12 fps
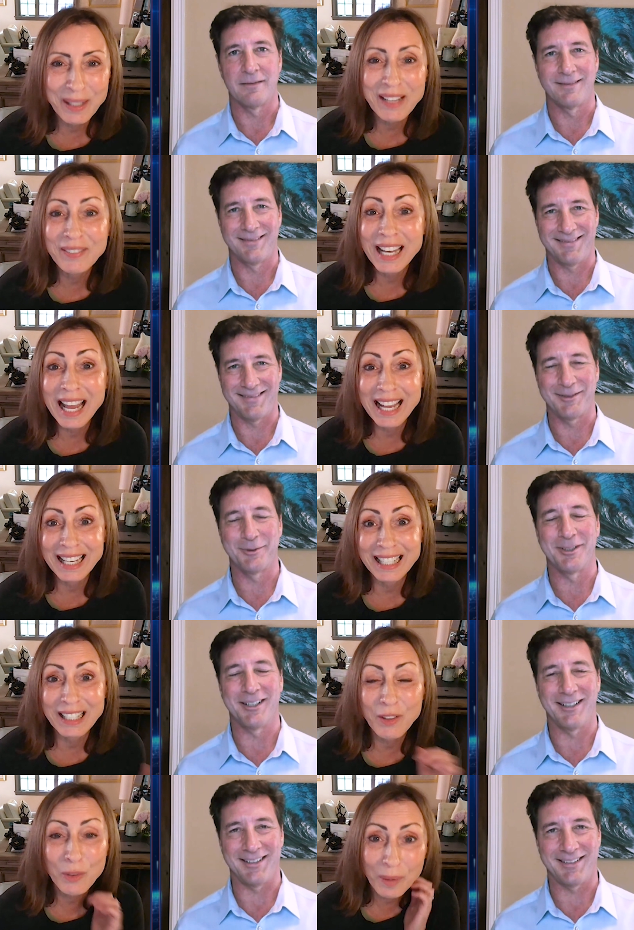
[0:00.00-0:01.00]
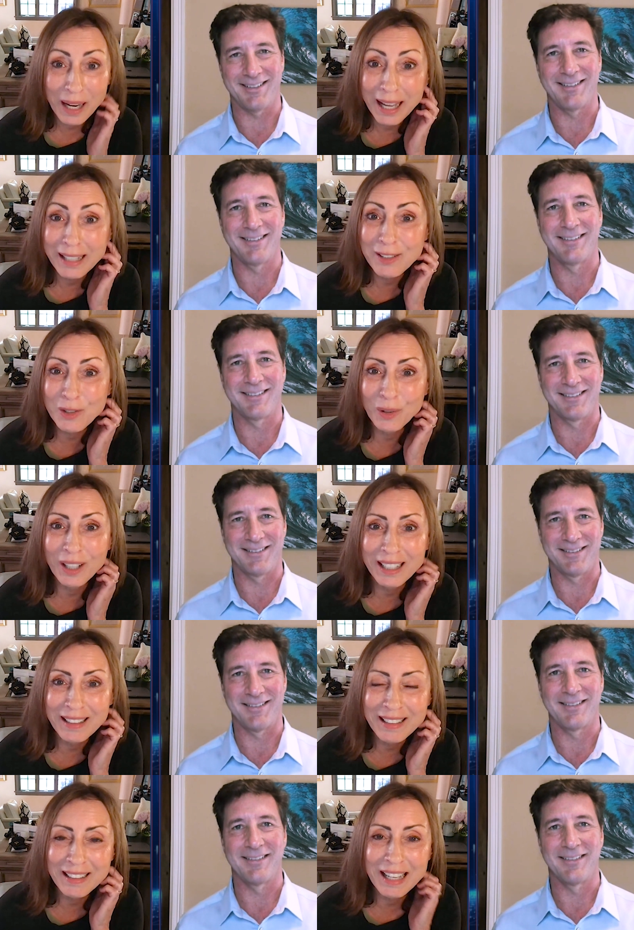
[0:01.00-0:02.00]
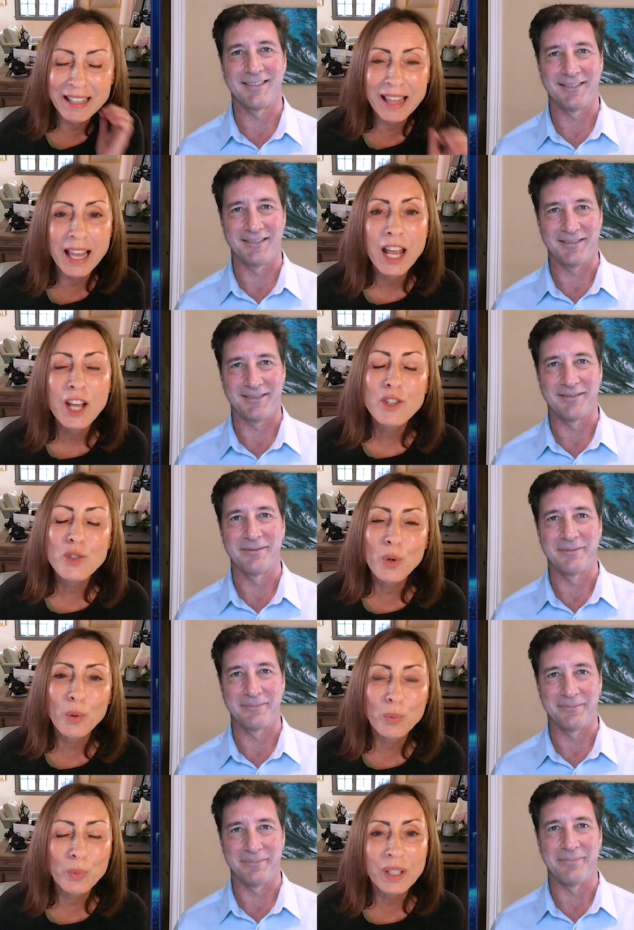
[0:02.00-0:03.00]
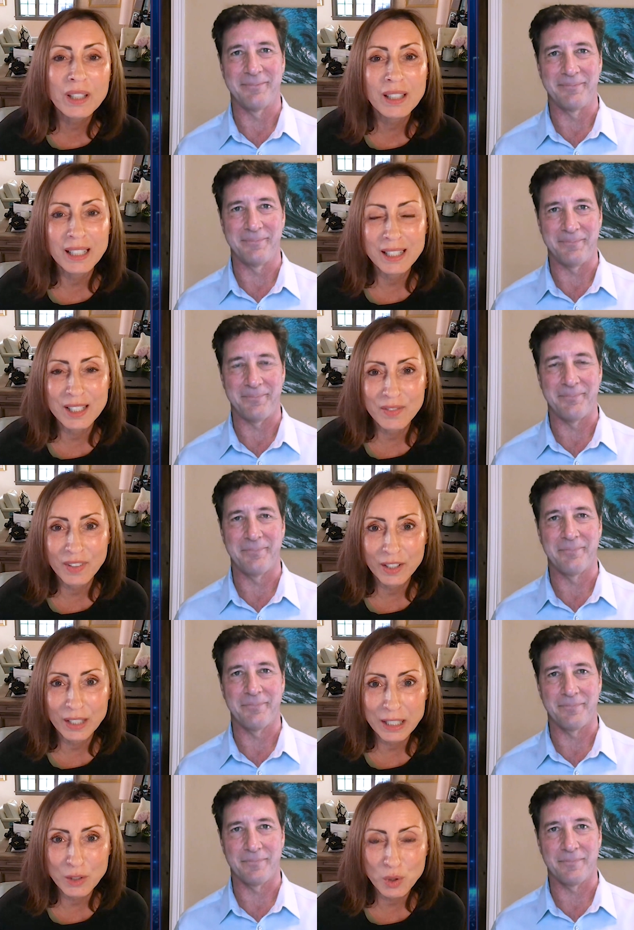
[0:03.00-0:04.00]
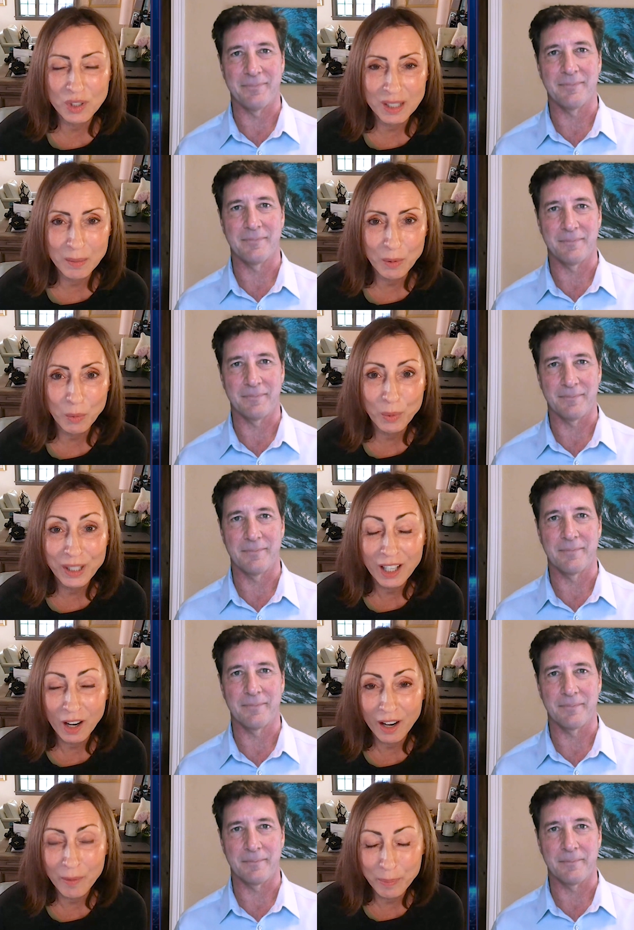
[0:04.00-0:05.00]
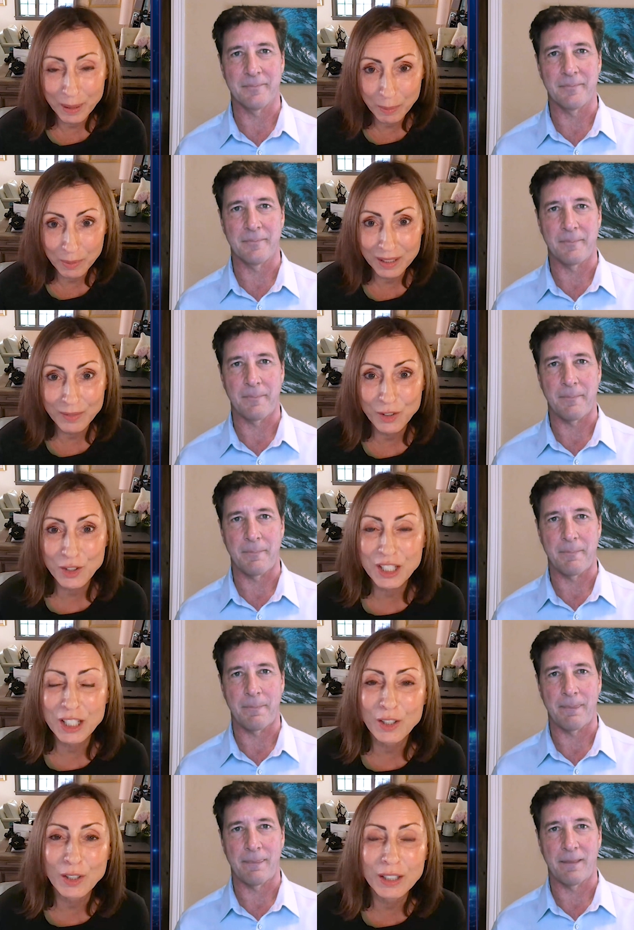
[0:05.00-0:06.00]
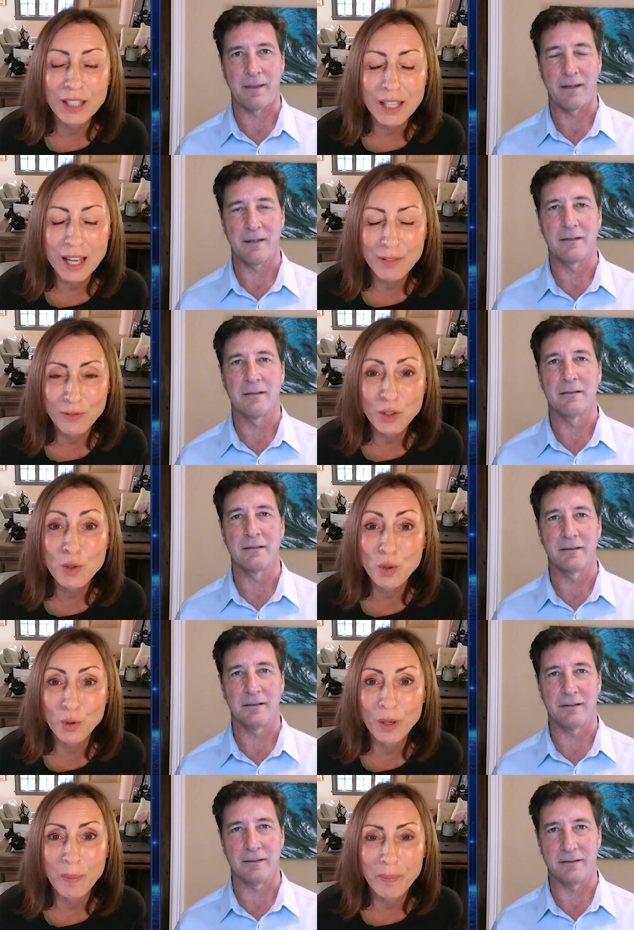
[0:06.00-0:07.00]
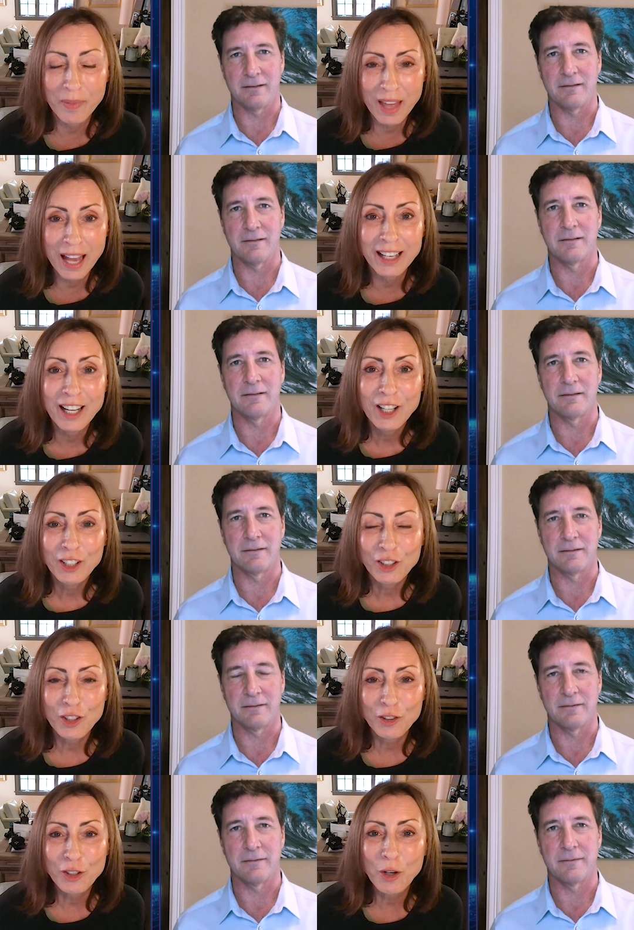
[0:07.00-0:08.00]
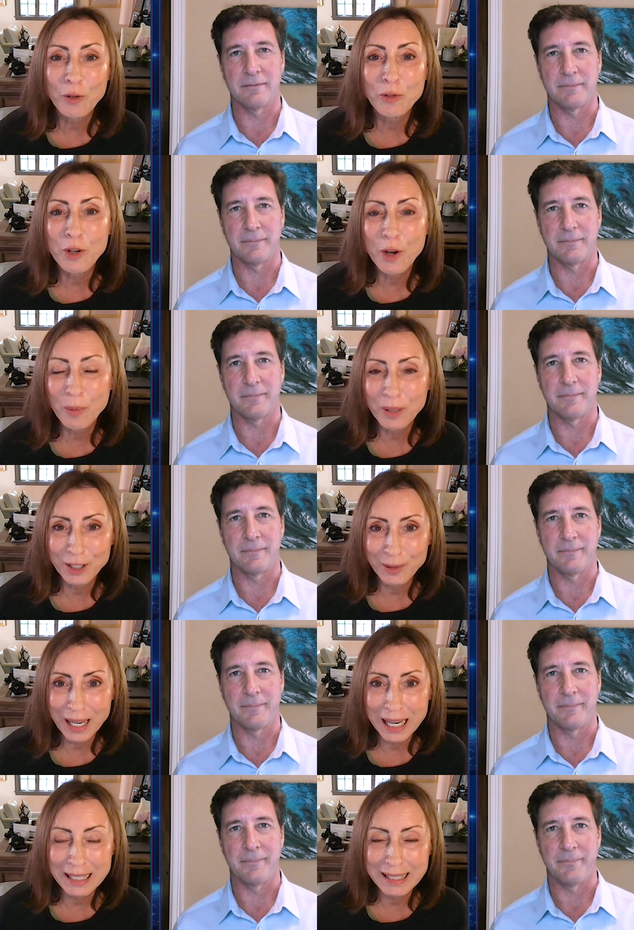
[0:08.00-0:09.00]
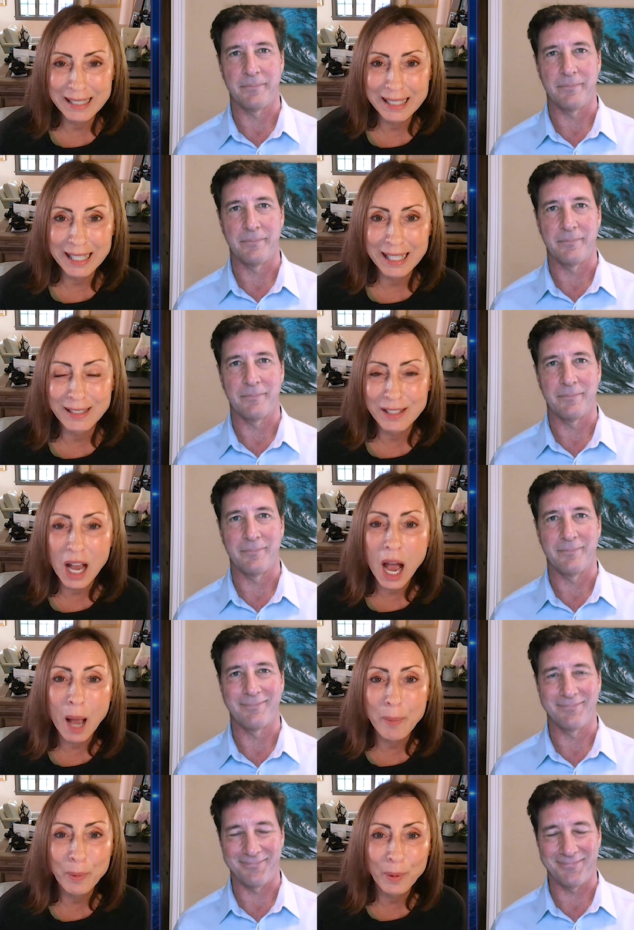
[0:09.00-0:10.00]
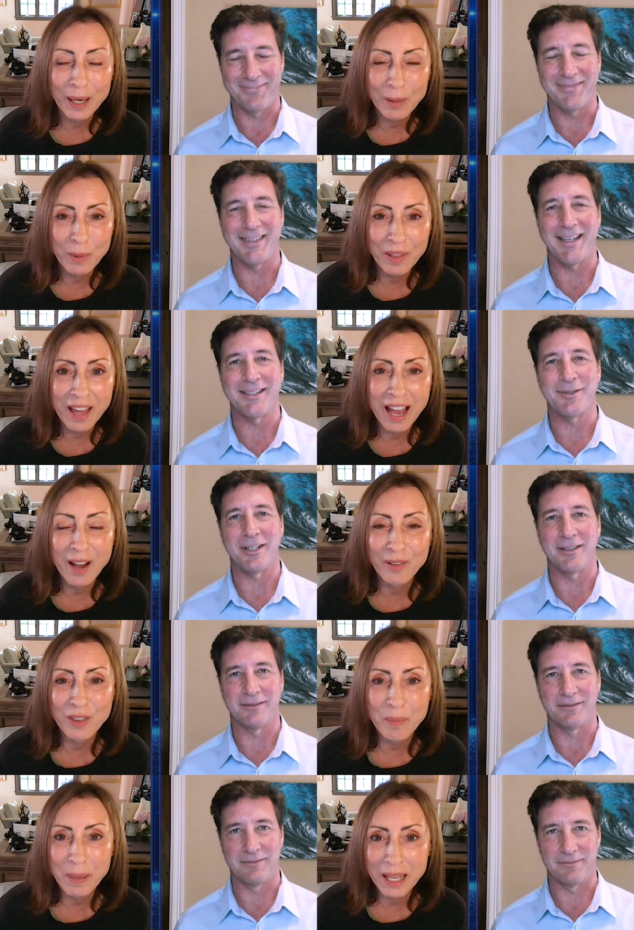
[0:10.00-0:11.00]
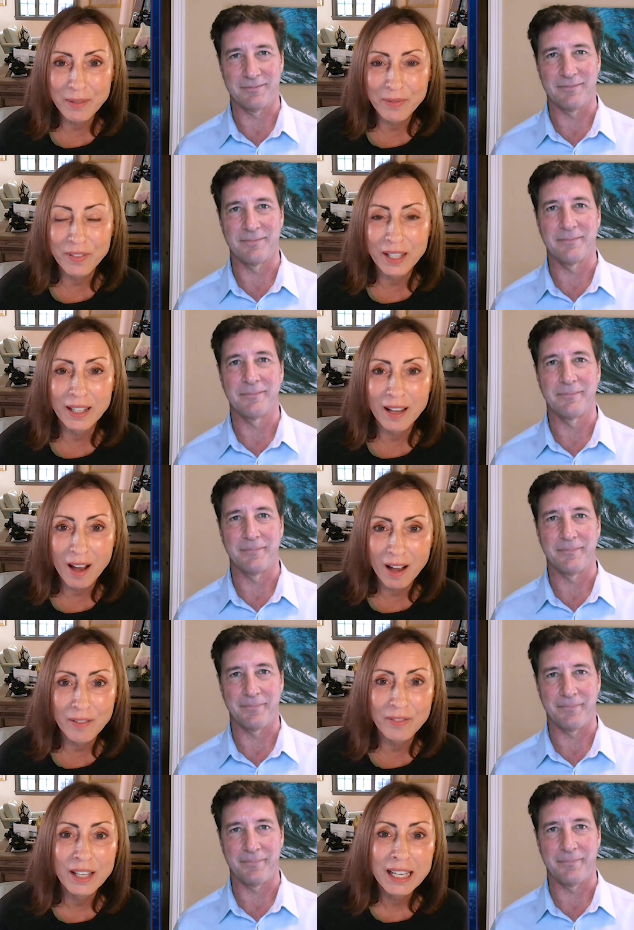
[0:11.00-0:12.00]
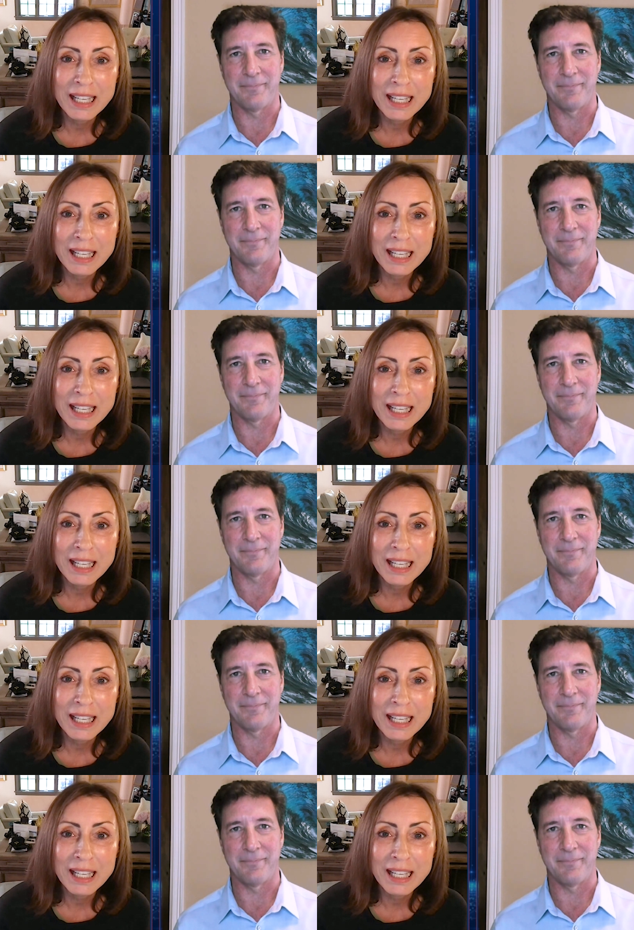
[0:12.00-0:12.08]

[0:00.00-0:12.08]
Speaker 1: we haven't had any threats or anything like that. So it really is very interesting. But we are big believers here at Futurum that, you know, you don't know what you can't see and to operate without the benefit of